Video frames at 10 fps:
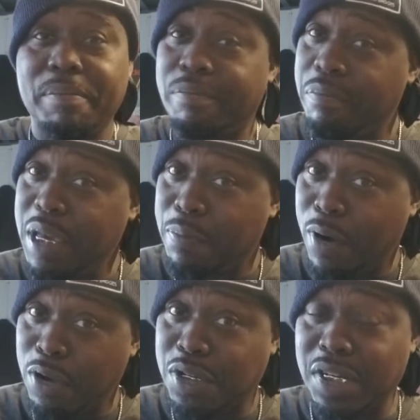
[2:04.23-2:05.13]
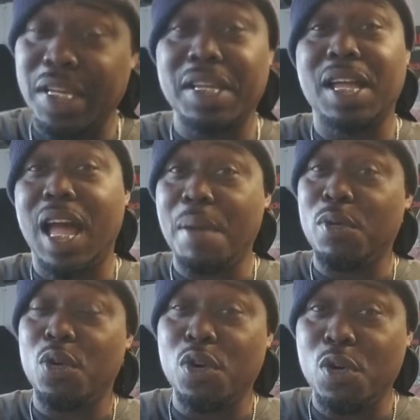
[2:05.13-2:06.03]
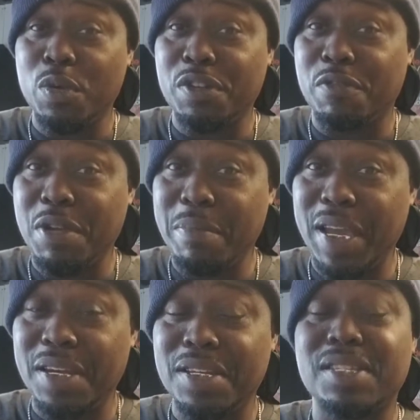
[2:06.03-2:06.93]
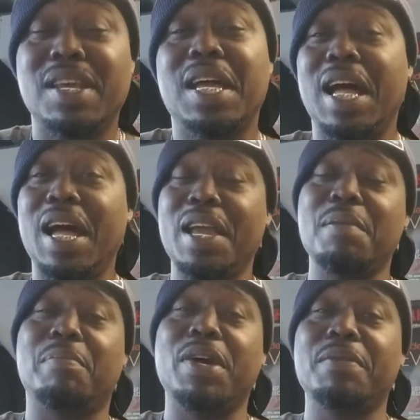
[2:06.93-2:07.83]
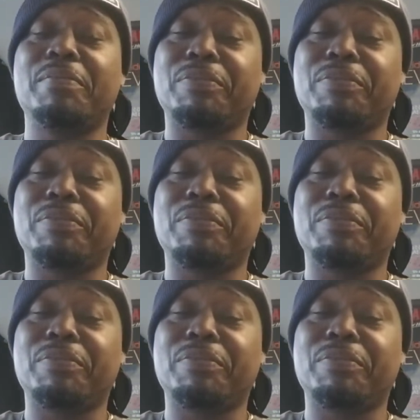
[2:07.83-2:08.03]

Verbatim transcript: me personally, I'm going to go with the free maintenance, all right? But,